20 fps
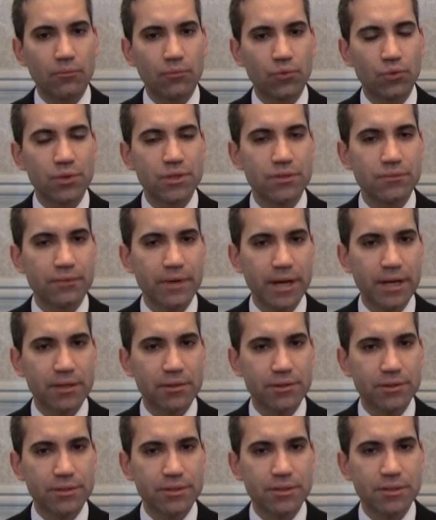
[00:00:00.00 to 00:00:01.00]
risk
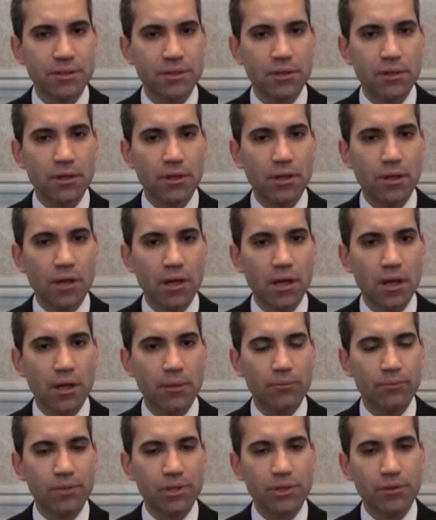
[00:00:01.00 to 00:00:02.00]
factors,
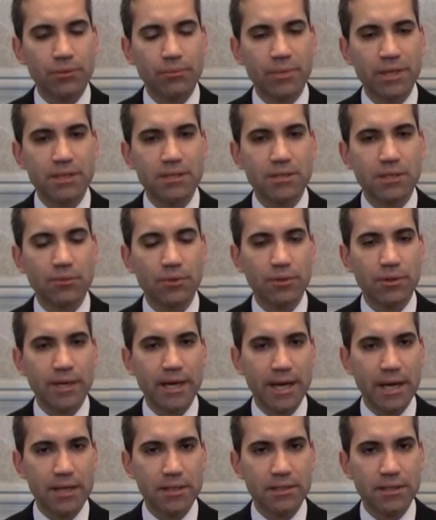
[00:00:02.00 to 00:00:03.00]
either based on whether they
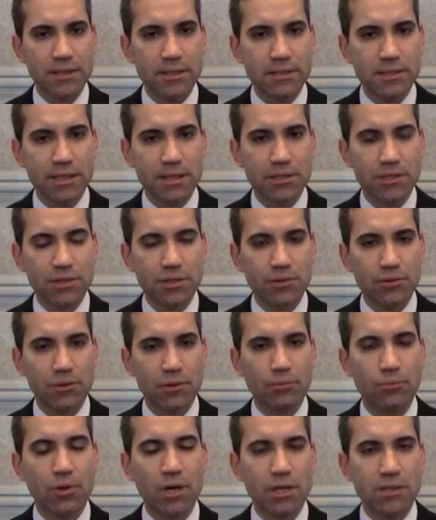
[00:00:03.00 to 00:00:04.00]
had a dissection or
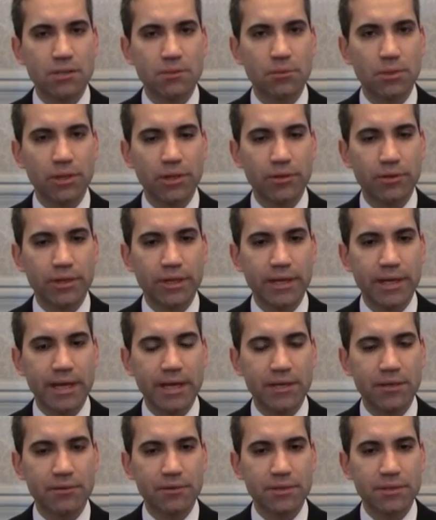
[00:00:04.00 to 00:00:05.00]
a proximal aortic
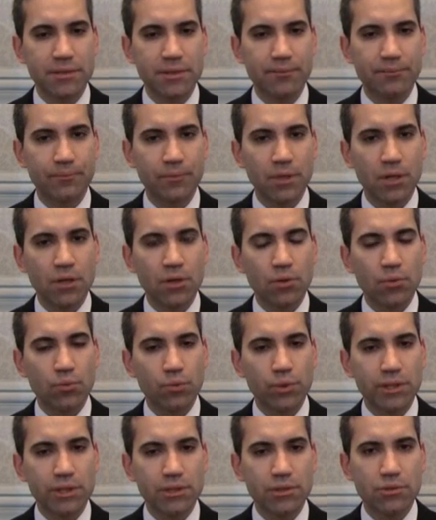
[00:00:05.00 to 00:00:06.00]
aneurysm,
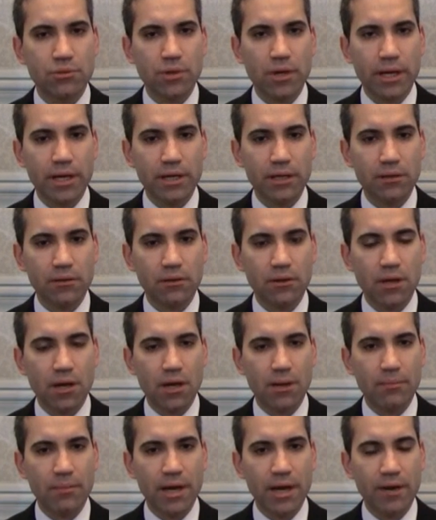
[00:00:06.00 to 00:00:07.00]
we can try
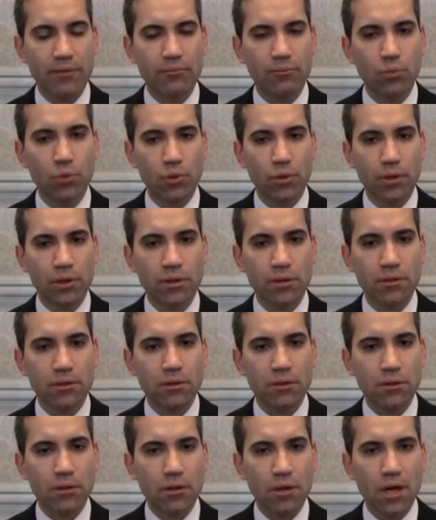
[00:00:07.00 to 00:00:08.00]
and have more
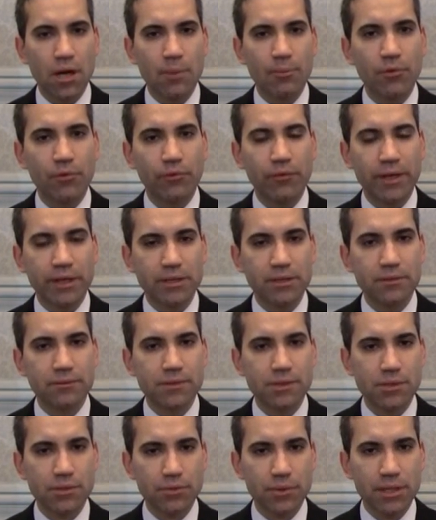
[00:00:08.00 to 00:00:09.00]
effective
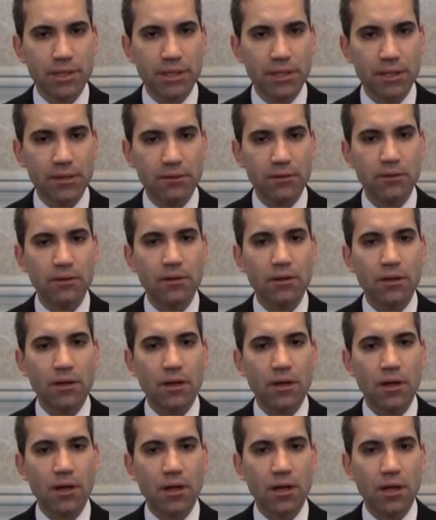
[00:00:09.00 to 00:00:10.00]
screening
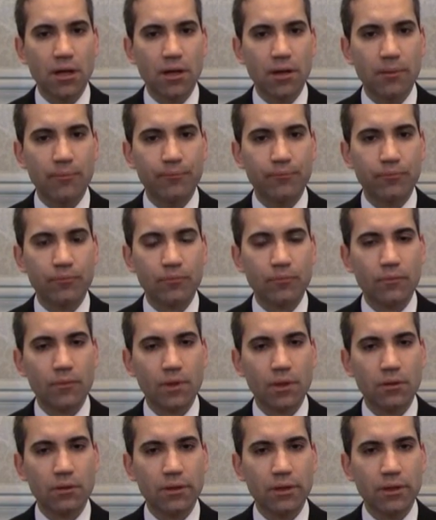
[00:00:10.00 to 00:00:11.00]

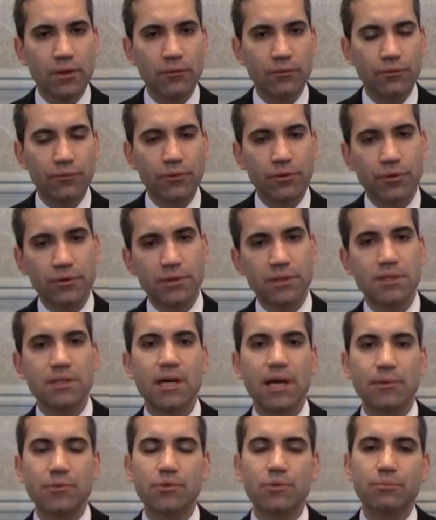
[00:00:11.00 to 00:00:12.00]
for the
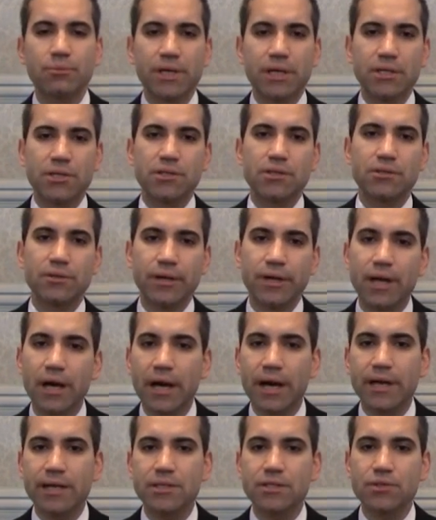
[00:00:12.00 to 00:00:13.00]
times when patients are at
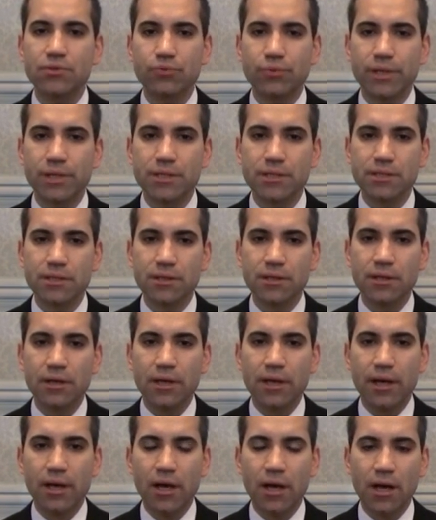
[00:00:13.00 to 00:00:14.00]
highest risk.
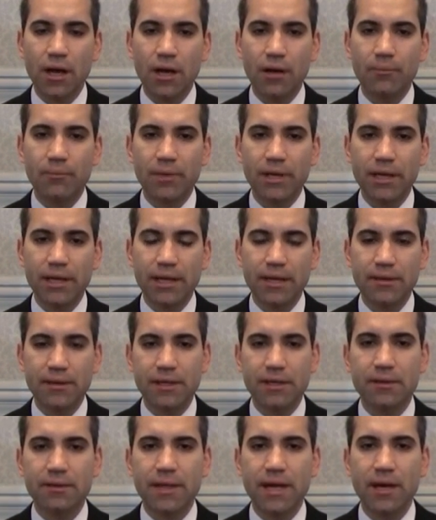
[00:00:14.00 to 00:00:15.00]
And I
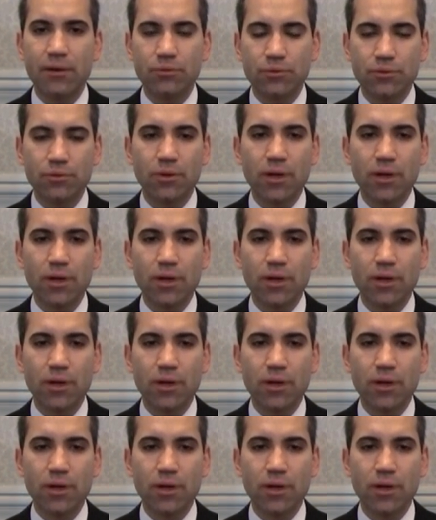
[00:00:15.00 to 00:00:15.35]
think that